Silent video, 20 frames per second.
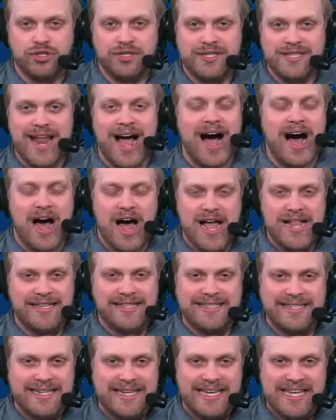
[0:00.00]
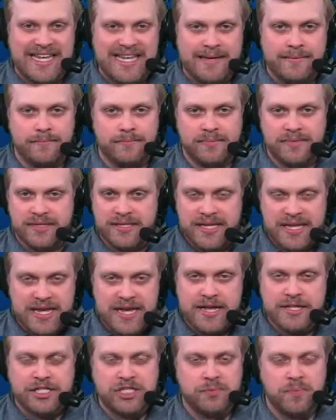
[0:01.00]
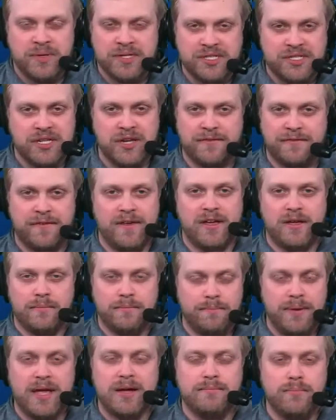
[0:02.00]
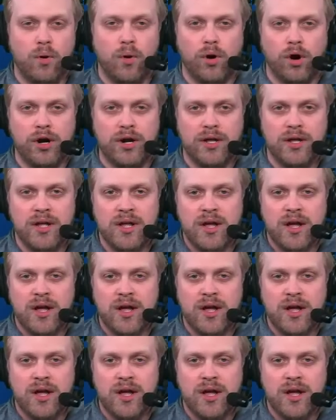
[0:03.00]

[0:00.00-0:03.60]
non-team need specific big board.